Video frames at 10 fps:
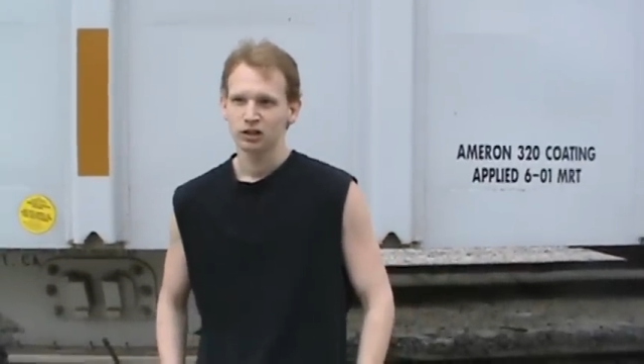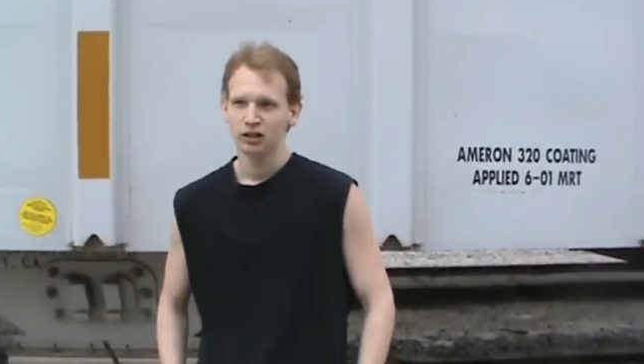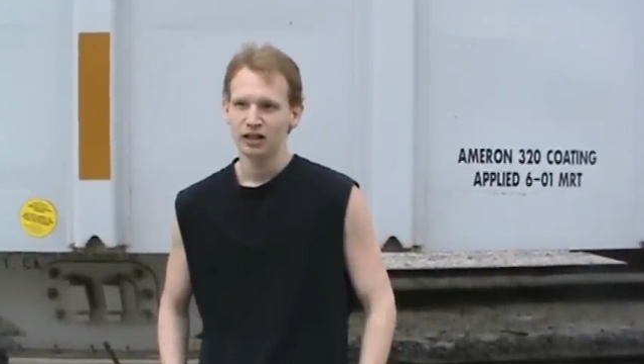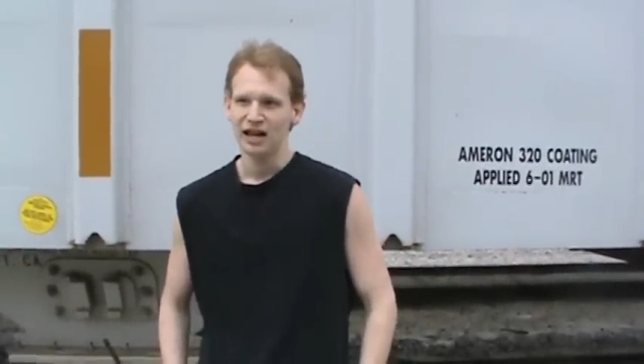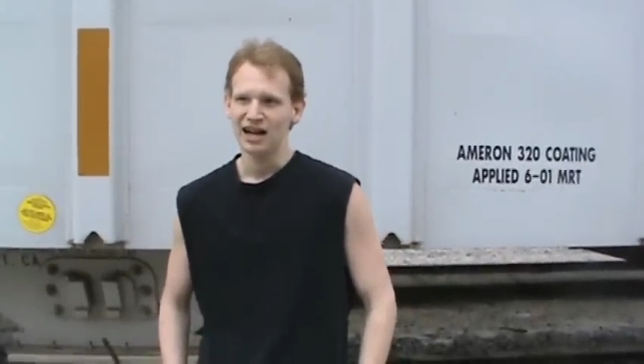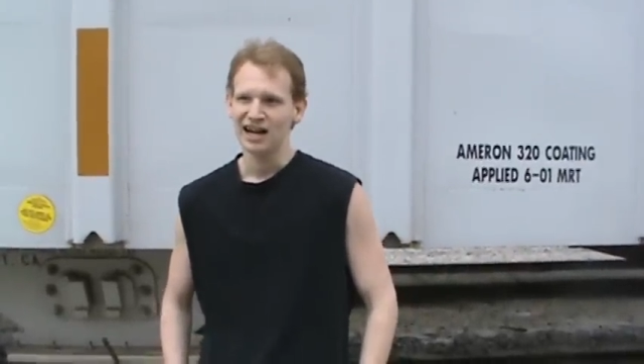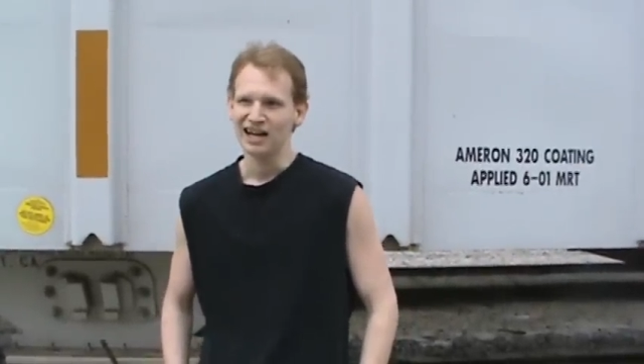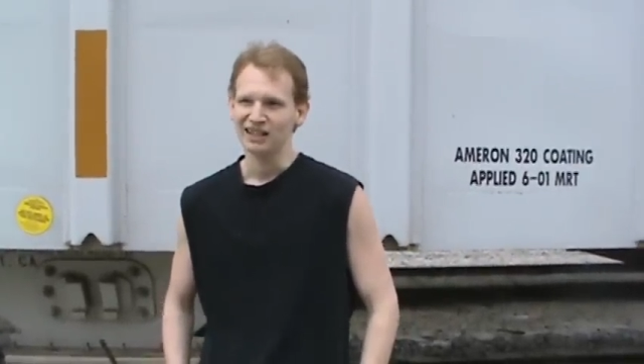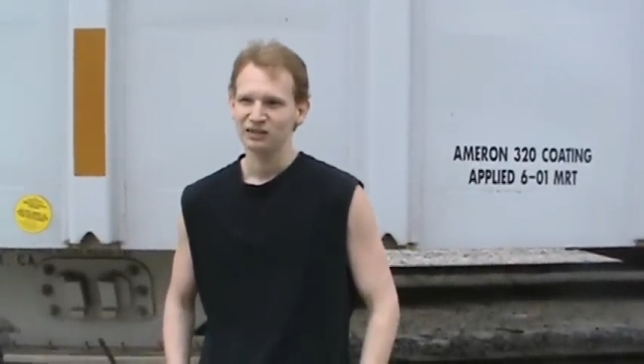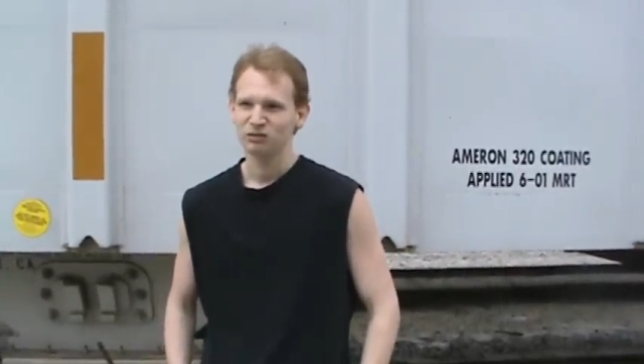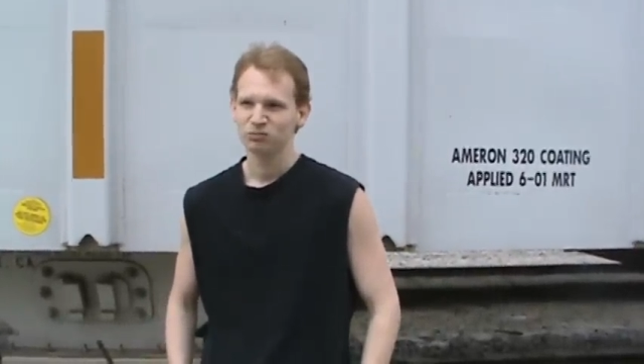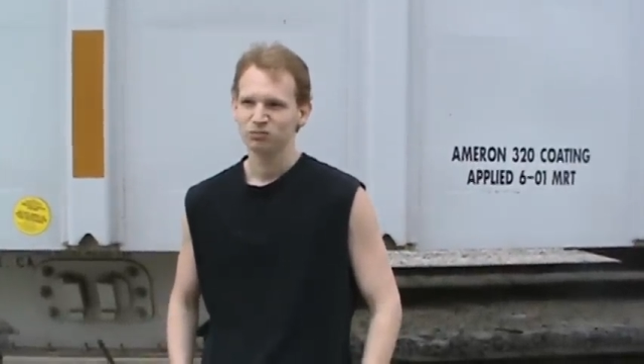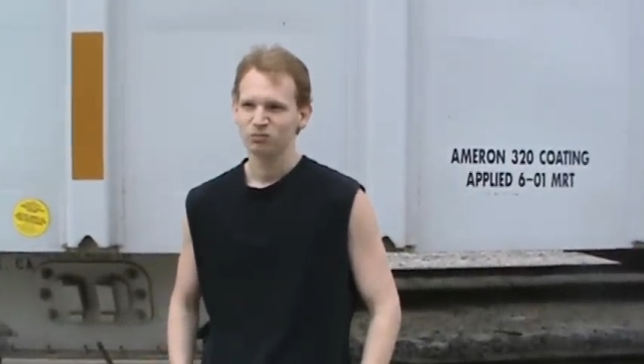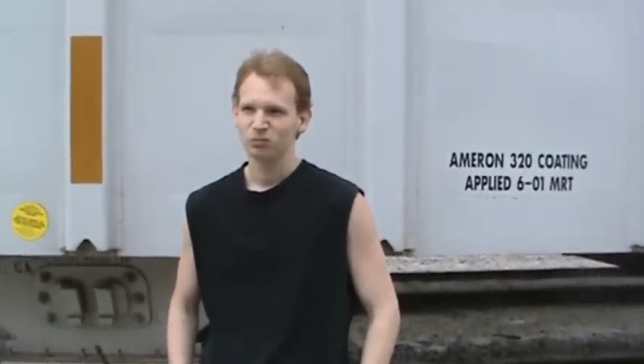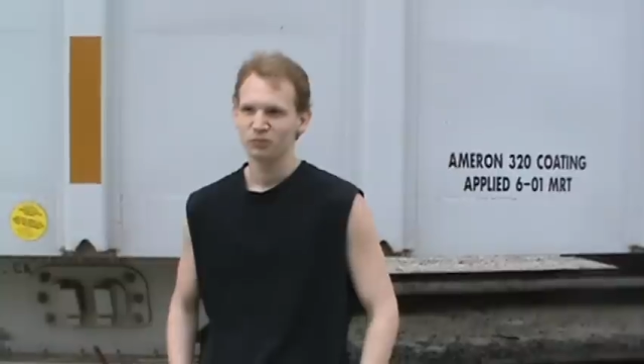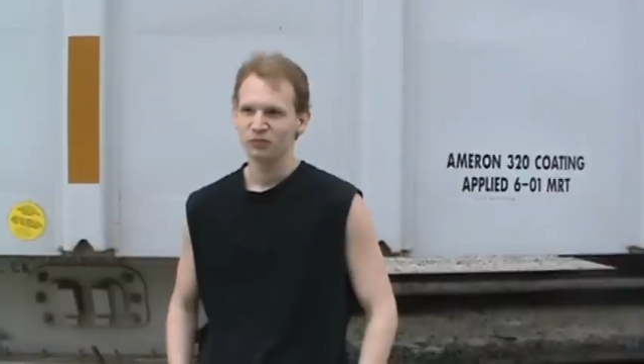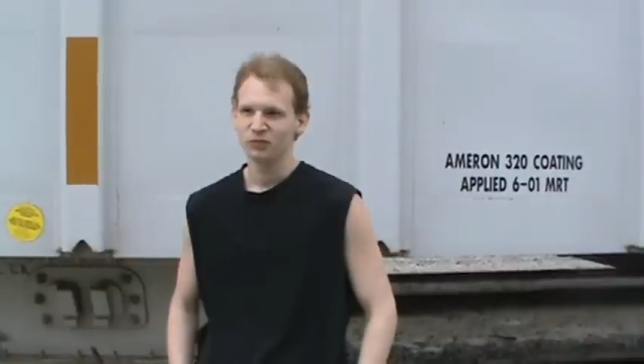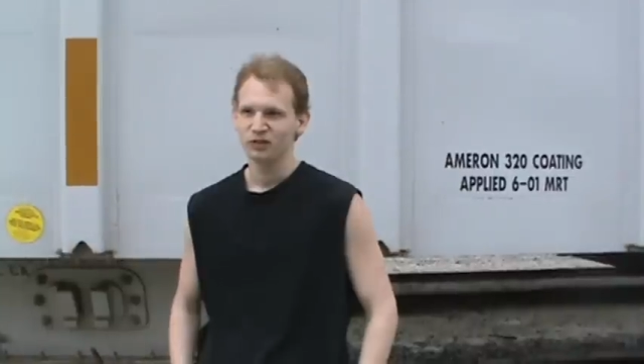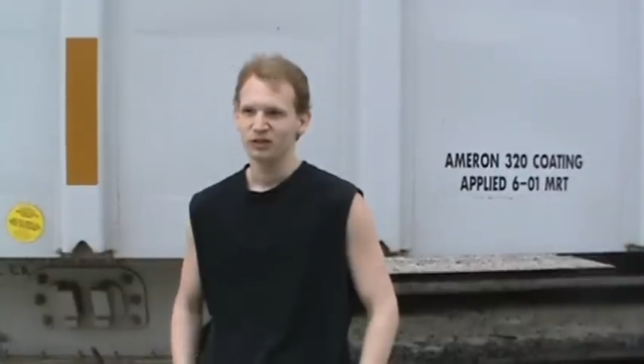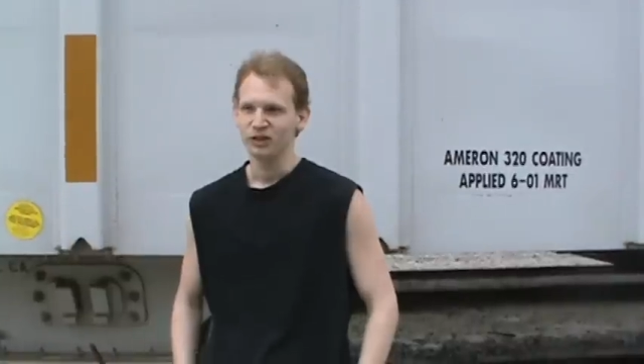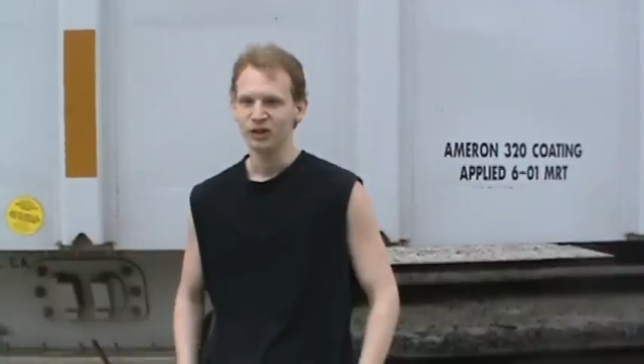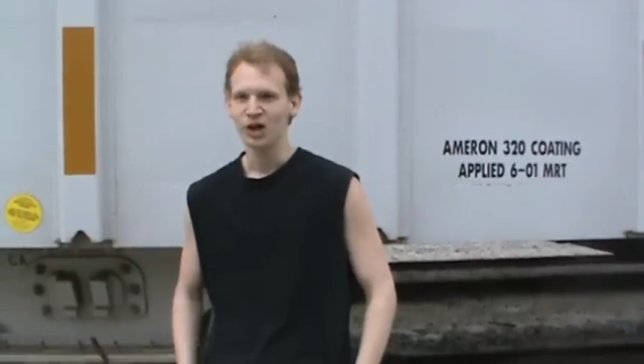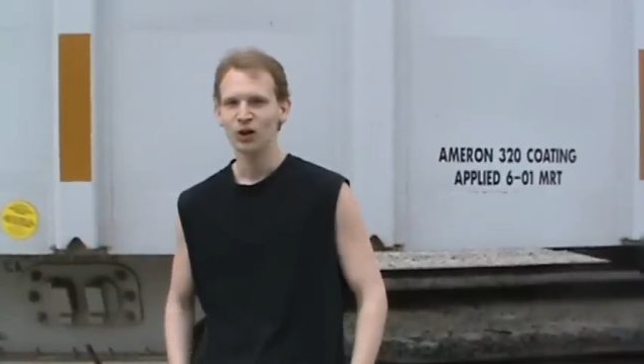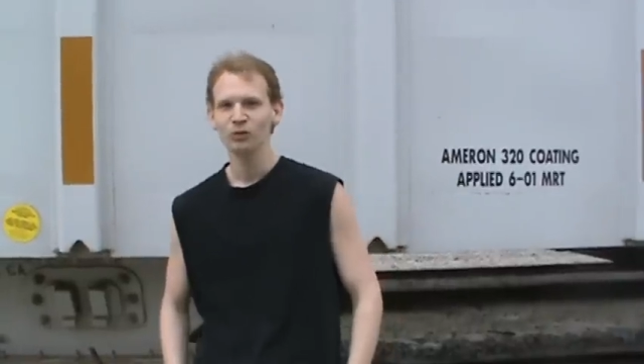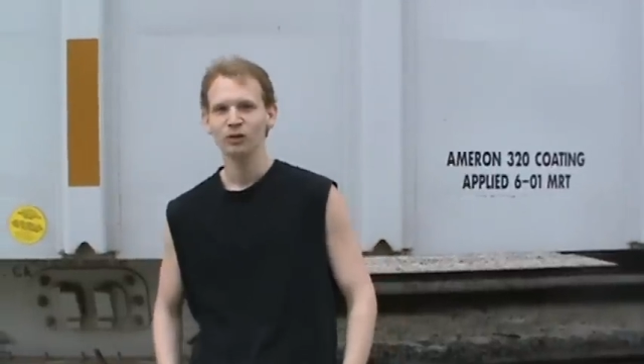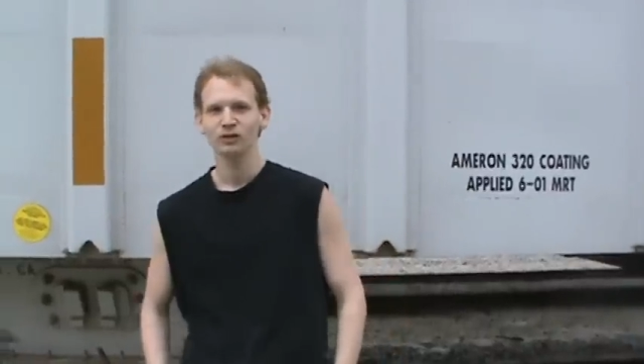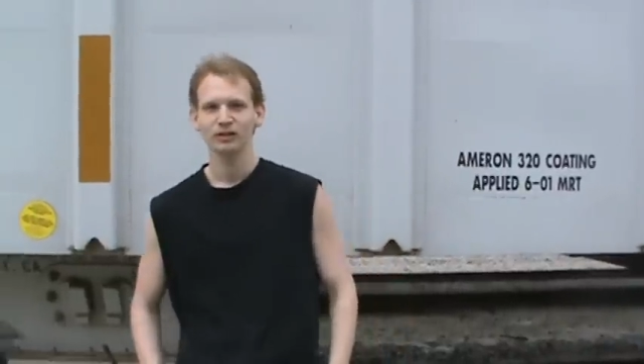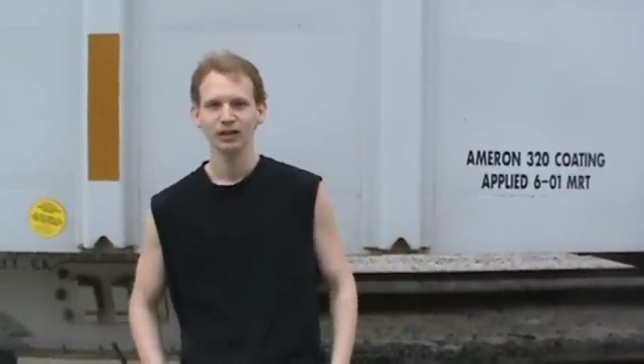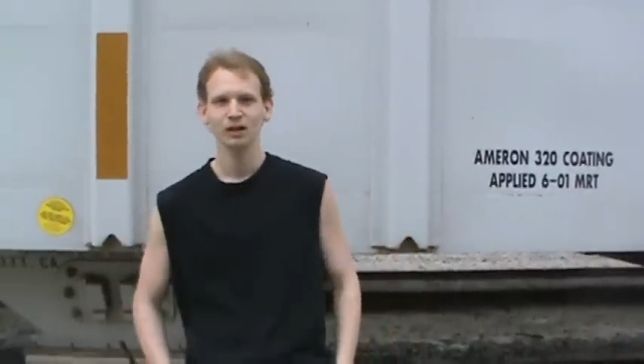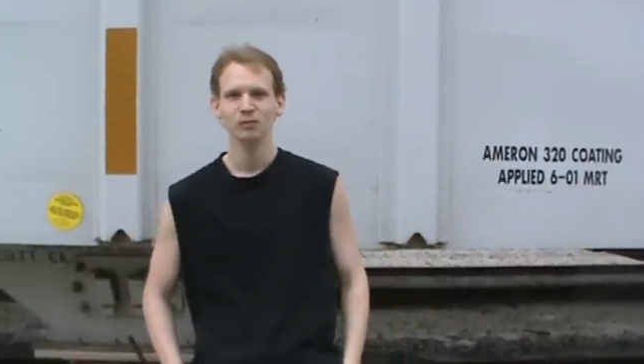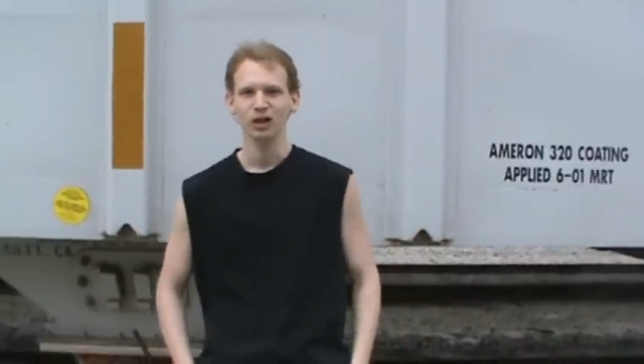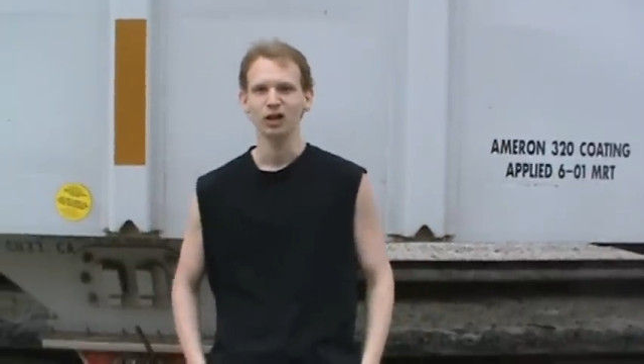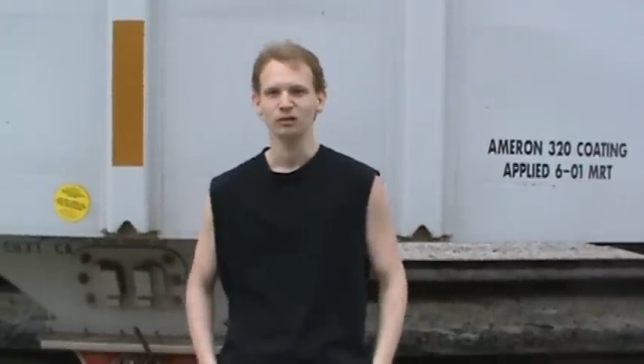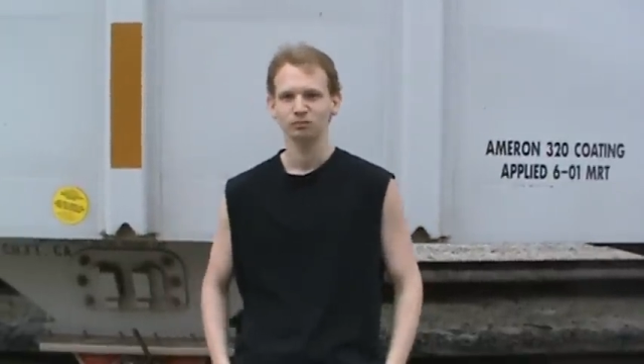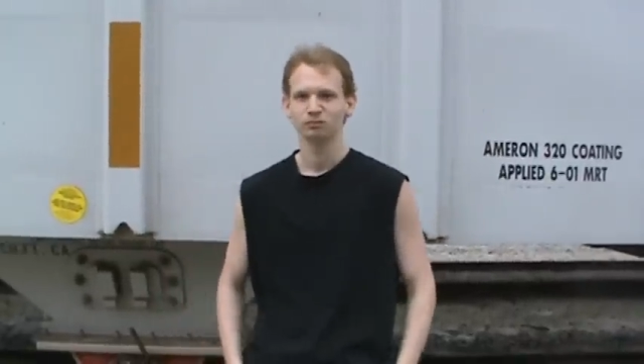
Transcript: Uh, you know, I think I'm gonna,